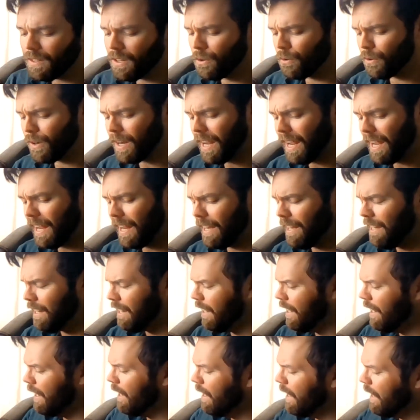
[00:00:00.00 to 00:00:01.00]
Okay,
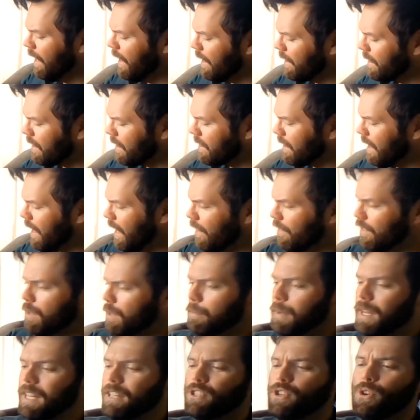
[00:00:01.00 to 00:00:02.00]
it doesn't have to
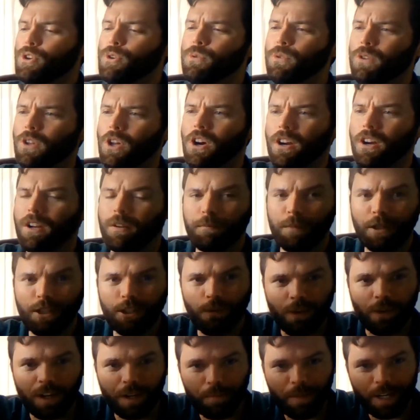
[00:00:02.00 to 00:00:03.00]
be too long, but
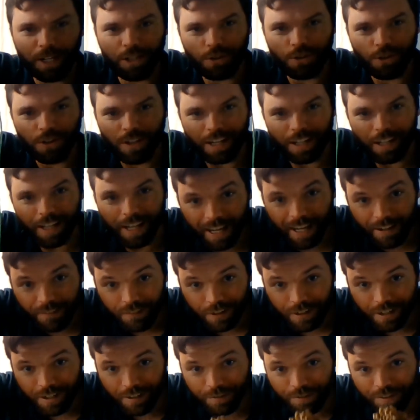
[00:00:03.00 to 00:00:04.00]
you want to make sure that you have
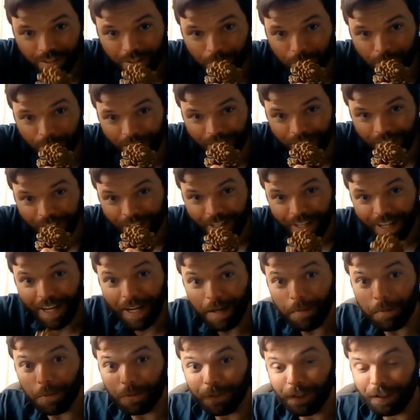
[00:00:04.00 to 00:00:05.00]
enough to be
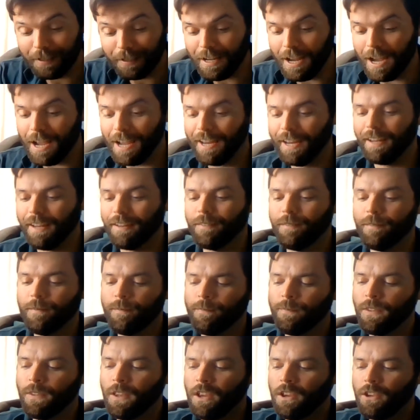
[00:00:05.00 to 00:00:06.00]
able to tie it.
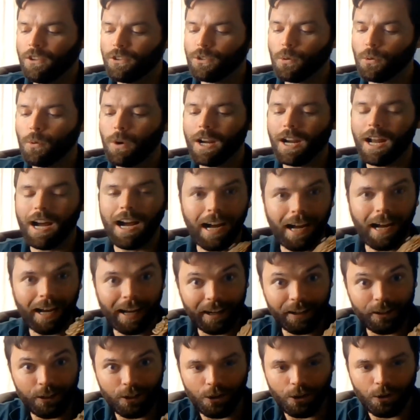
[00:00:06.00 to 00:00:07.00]
So what
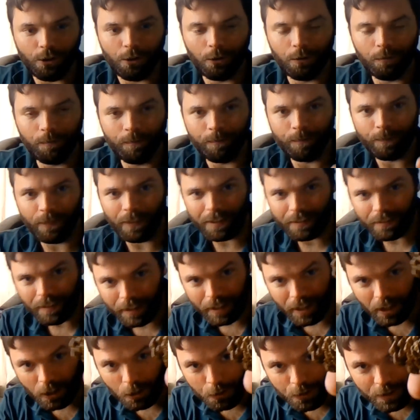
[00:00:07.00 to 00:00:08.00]
I do is I
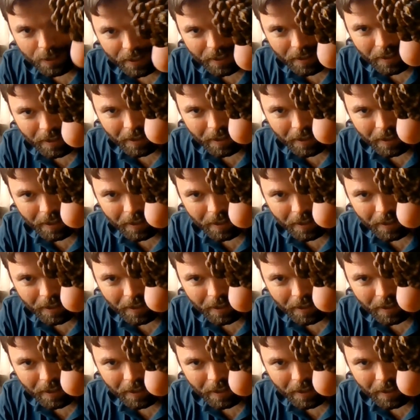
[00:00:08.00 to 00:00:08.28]
go to